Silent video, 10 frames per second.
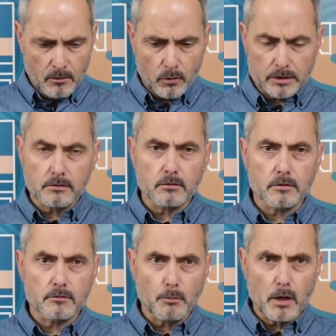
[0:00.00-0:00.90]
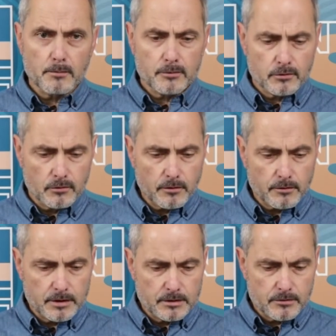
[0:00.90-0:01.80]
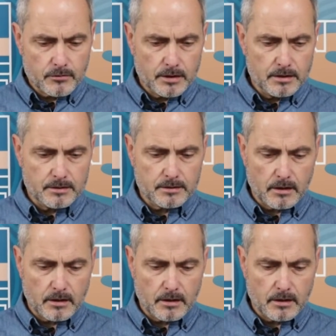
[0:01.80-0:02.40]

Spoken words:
What Dr. Paap saw on these trees